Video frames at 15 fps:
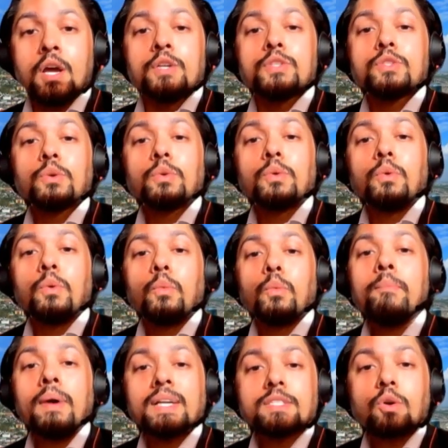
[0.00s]
So we
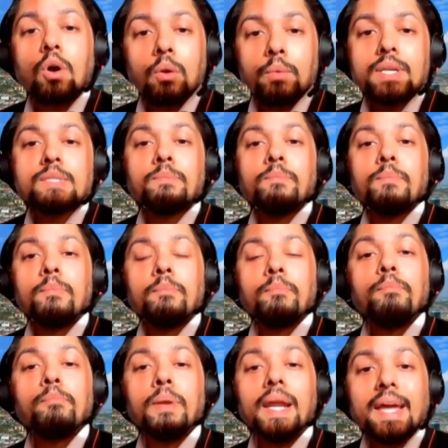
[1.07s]
must always
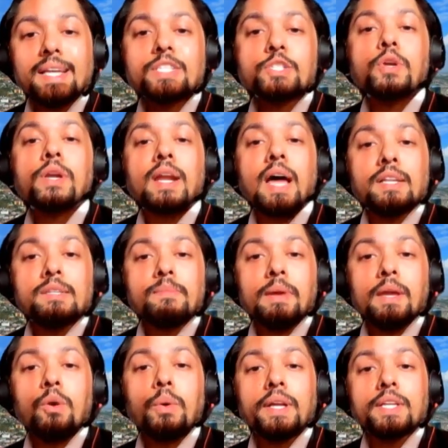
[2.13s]
place Trinidad and
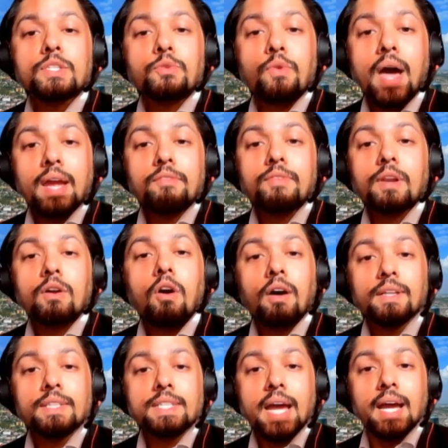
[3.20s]
Tobago in its rightful
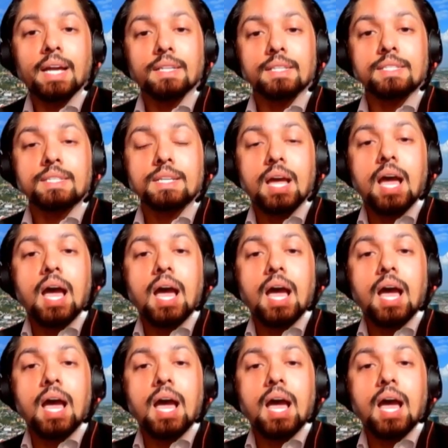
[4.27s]
context